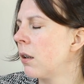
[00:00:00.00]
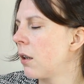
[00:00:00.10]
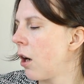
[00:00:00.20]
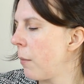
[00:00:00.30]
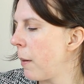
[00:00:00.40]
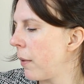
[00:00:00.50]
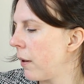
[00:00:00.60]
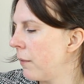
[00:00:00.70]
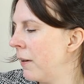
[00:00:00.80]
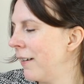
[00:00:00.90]
Can't
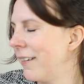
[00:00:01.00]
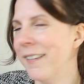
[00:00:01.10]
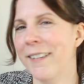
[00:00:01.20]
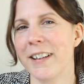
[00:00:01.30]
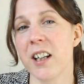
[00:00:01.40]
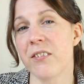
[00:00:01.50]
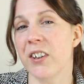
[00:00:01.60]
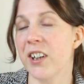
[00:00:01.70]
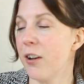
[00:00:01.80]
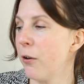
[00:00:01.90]
remember.
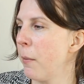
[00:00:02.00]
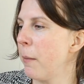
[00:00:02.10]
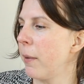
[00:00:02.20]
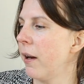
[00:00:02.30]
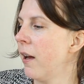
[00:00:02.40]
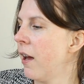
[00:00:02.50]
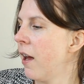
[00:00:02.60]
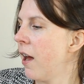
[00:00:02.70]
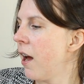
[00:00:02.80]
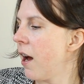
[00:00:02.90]
Can't remember.
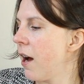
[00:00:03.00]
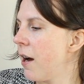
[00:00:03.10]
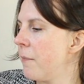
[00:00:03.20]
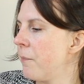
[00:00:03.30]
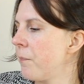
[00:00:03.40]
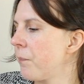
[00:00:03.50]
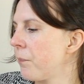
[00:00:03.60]
I